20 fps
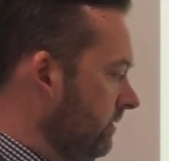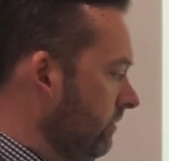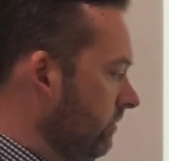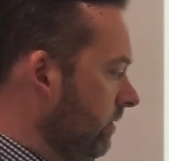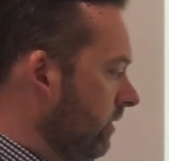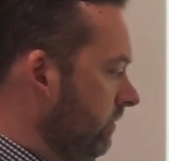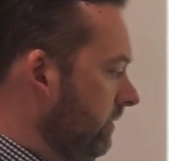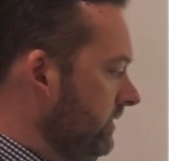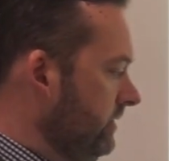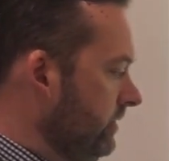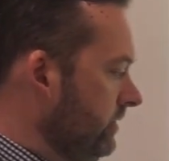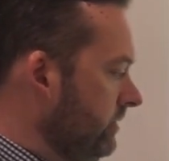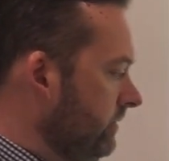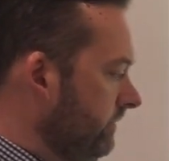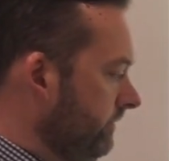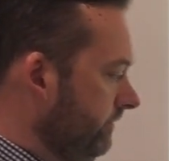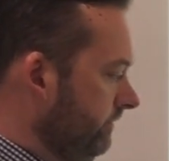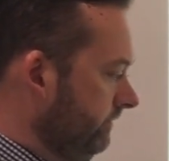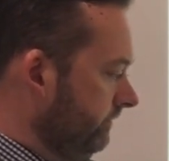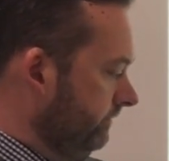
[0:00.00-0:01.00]
what we do
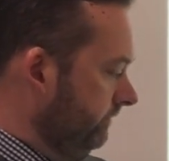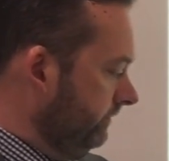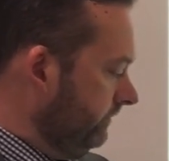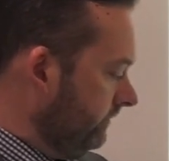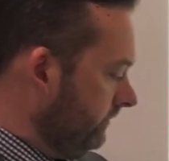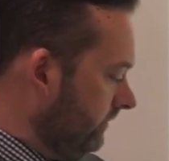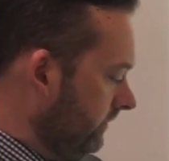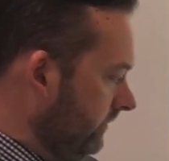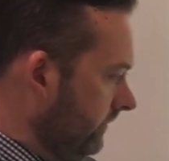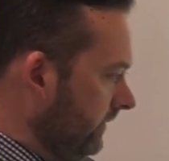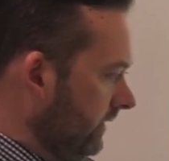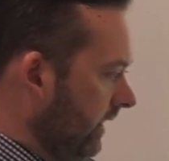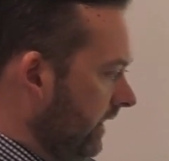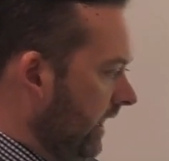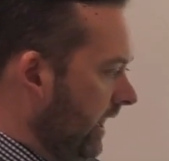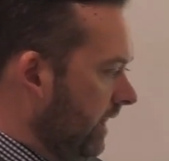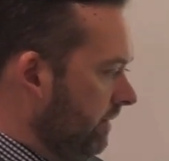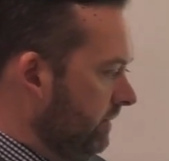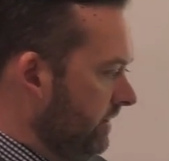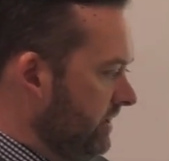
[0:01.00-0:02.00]

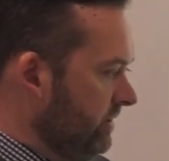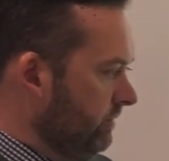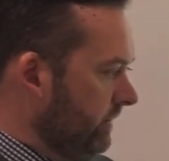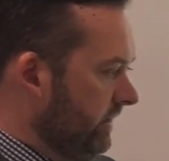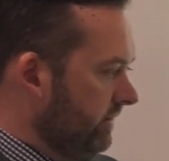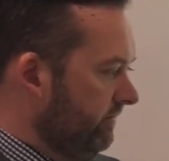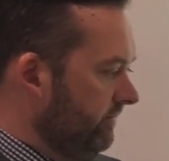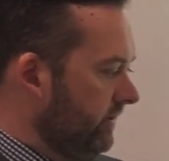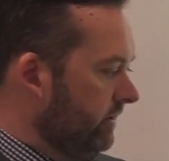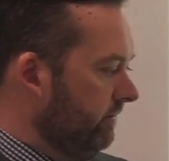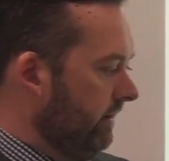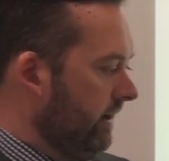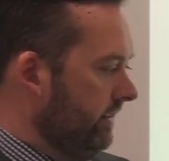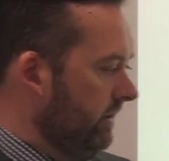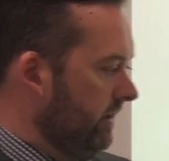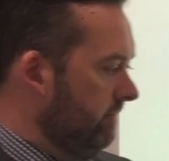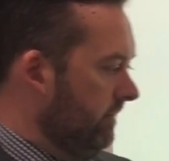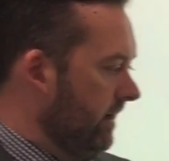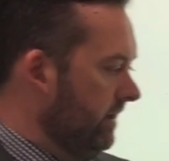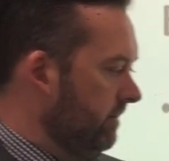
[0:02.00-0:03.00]
is we can figure out
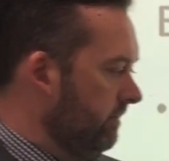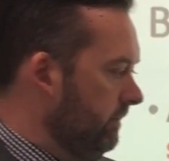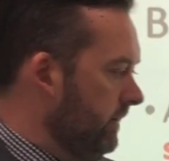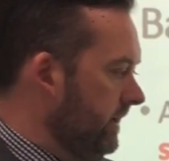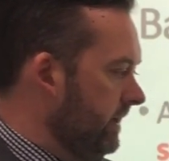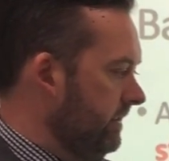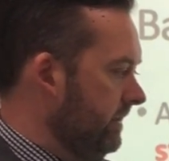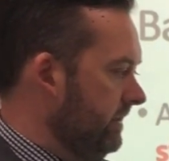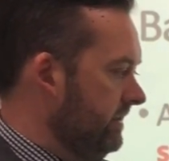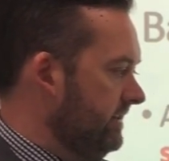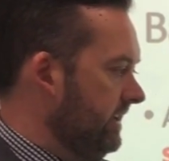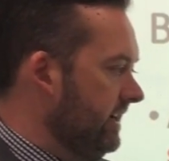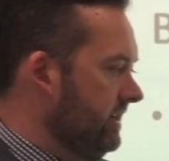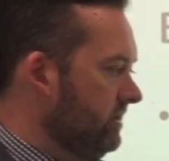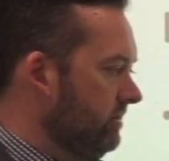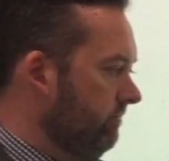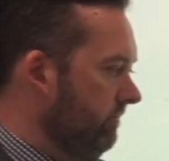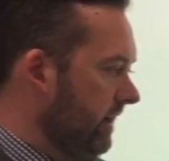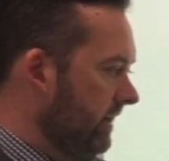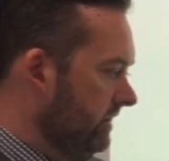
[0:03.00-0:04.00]
the amount of B that is
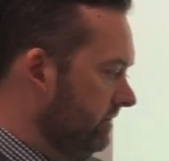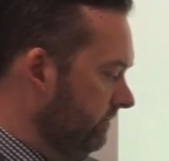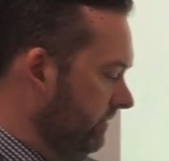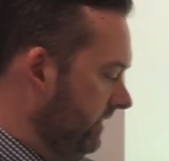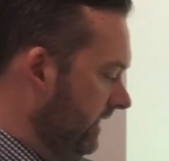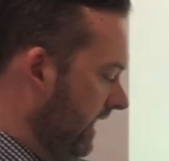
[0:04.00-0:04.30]
actually reacted with